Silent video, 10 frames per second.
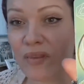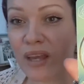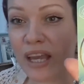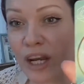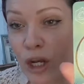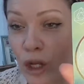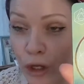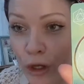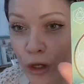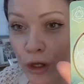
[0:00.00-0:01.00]
In
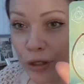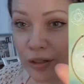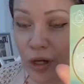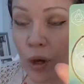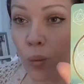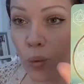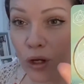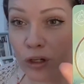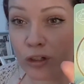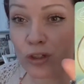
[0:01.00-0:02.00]
her
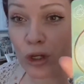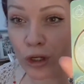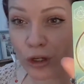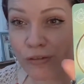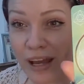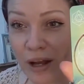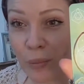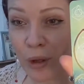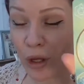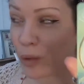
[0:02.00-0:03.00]
world, her realm,
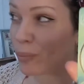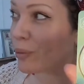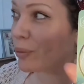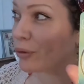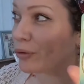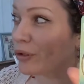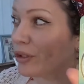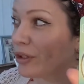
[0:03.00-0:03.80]
her bubble,